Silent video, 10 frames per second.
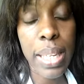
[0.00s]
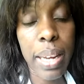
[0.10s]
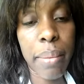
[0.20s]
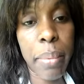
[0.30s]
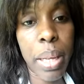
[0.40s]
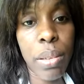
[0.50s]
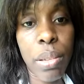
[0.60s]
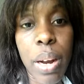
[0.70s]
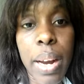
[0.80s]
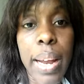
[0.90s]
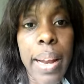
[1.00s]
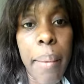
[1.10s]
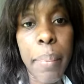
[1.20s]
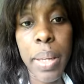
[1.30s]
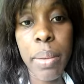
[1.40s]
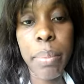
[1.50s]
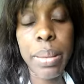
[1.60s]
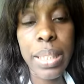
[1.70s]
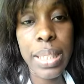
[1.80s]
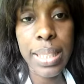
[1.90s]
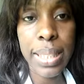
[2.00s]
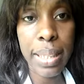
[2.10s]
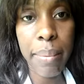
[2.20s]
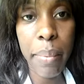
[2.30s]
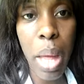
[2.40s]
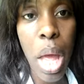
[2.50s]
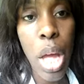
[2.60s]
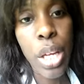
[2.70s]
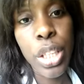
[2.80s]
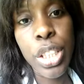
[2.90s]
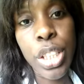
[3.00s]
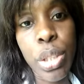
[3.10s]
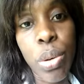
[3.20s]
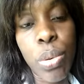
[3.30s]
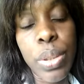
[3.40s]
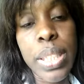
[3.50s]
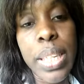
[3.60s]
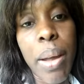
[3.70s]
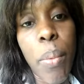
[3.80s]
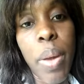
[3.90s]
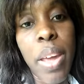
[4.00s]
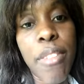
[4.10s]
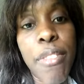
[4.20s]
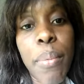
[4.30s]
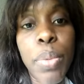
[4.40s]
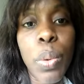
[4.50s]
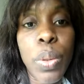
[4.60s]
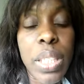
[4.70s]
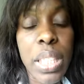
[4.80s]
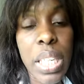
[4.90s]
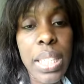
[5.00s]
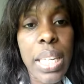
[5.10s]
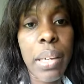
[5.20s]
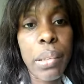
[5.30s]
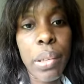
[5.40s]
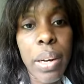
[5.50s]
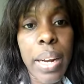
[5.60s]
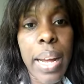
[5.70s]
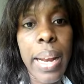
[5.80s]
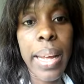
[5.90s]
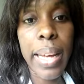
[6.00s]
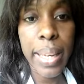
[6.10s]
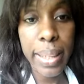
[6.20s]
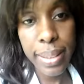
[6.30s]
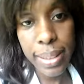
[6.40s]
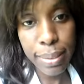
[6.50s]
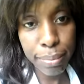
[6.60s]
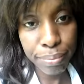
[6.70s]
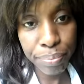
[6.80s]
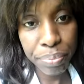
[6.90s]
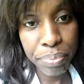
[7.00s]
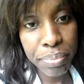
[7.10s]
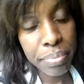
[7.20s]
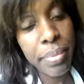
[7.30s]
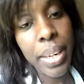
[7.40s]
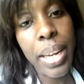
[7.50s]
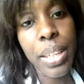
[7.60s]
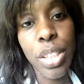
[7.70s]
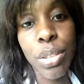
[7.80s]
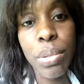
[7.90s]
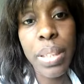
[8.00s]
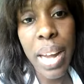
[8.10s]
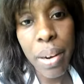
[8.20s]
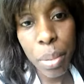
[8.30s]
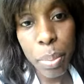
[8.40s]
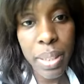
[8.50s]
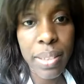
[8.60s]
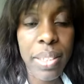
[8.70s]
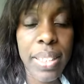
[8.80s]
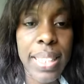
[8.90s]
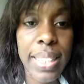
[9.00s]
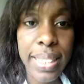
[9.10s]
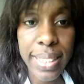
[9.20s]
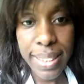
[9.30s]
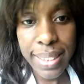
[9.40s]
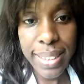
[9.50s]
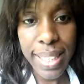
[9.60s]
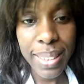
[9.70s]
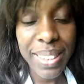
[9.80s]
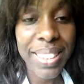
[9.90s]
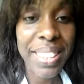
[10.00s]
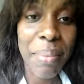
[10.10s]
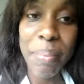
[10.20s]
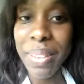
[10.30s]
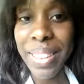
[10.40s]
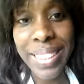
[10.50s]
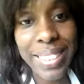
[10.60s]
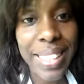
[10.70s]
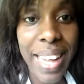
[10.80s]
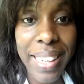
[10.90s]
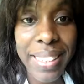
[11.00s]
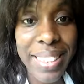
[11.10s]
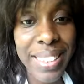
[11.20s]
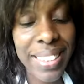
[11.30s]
and make the Lord God happy and please Him. So stay away from those things that the Lord God hates and do not repeat your sins. Simple as that.